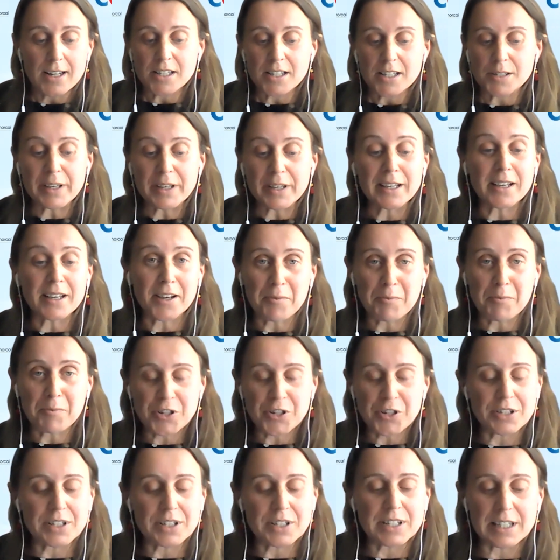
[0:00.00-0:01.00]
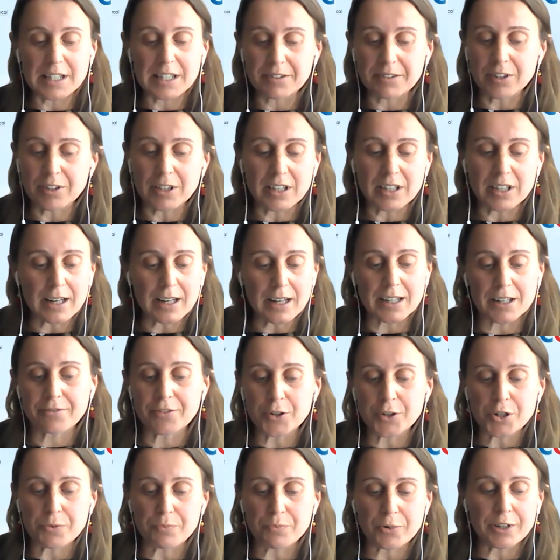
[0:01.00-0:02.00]
speaking opportunity, even at any
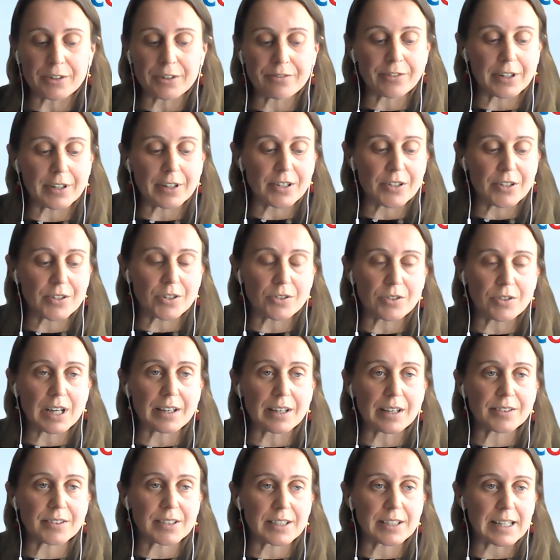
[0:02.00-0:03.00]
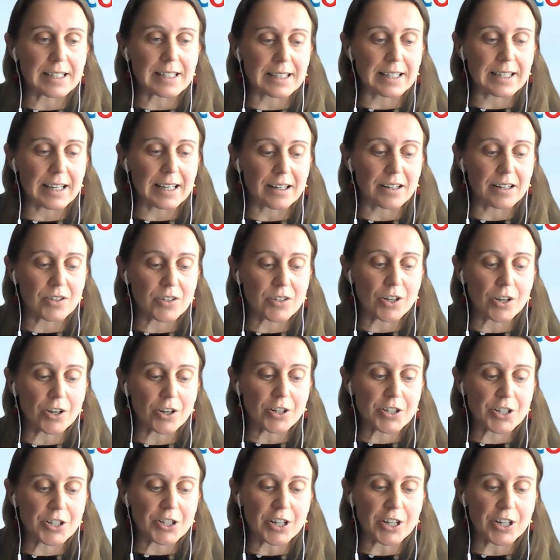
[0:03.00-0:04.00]
future briefing, don't hesitate to get in
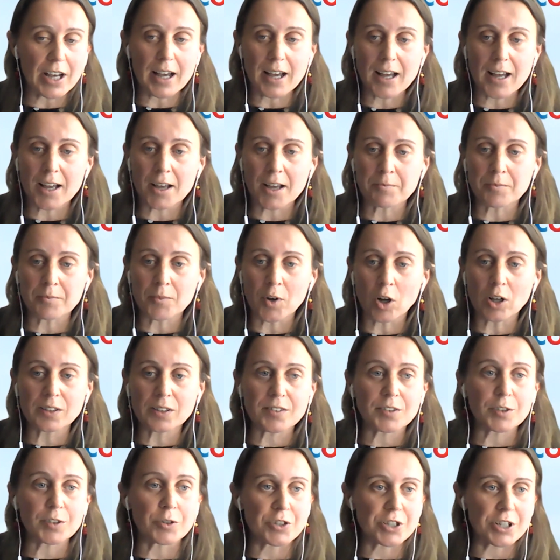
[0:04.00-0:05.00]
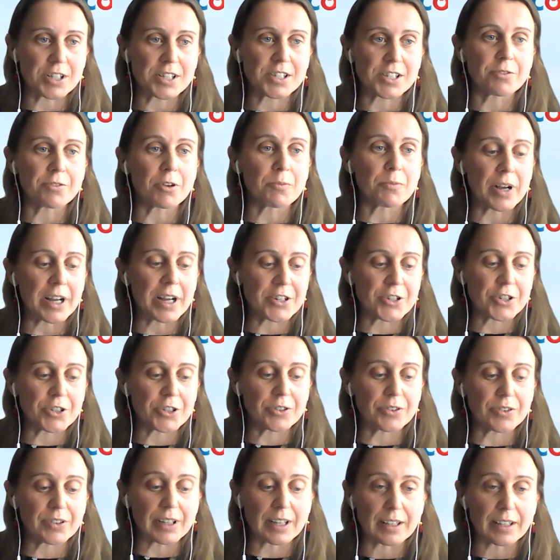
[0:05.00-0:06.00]
touch. Also, just to remind
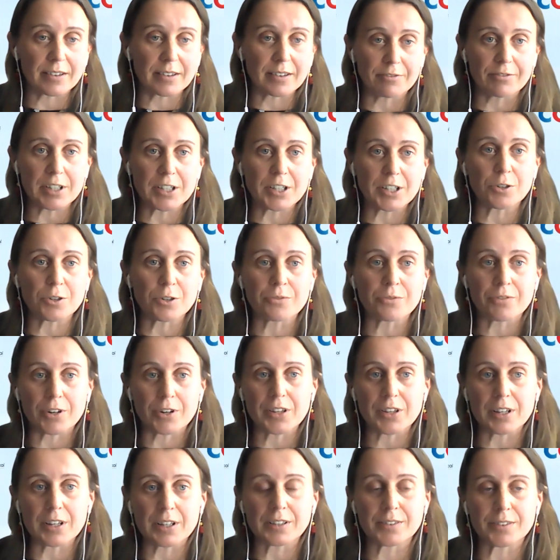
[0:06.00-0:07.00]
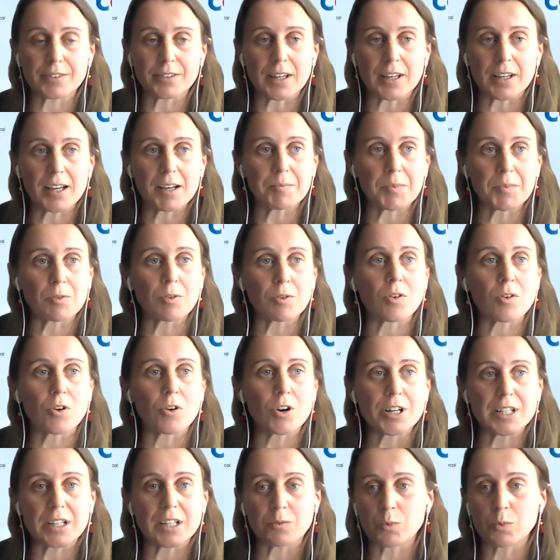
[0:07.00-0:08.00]
you that the video for this, the
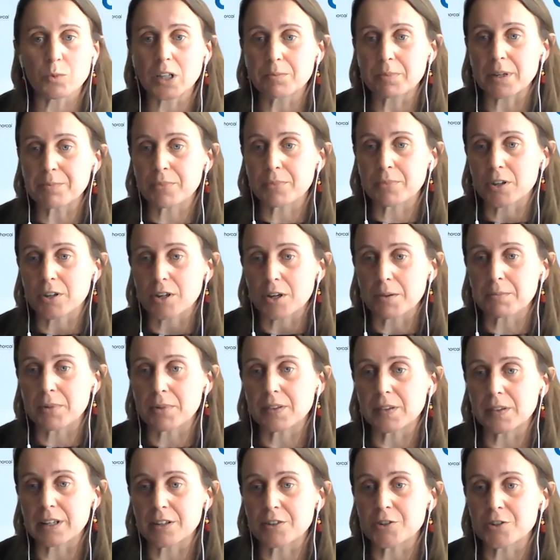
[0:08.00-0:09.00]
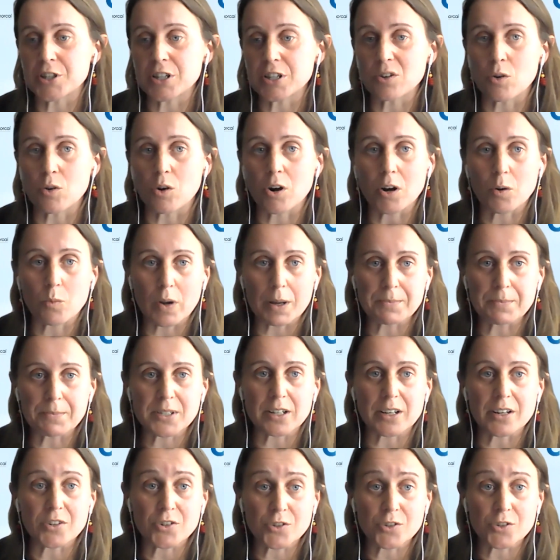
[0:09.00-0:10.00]
recording will be put up on the Energy Cork
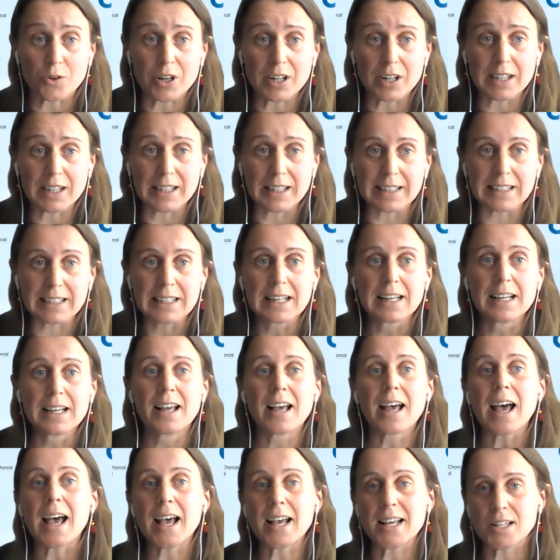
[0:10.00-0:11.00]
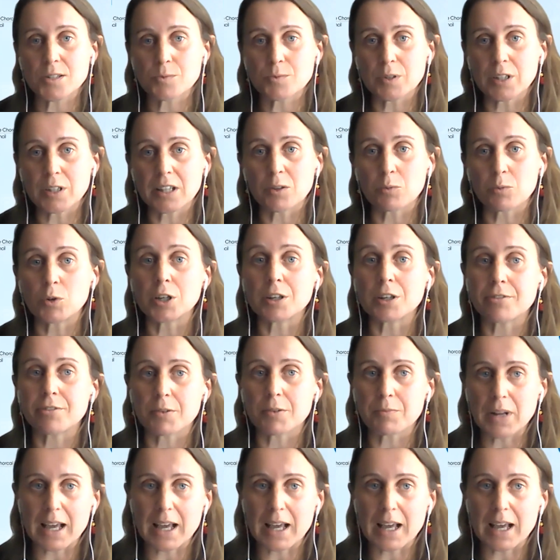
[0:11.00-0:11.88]
website shortly, as will the one from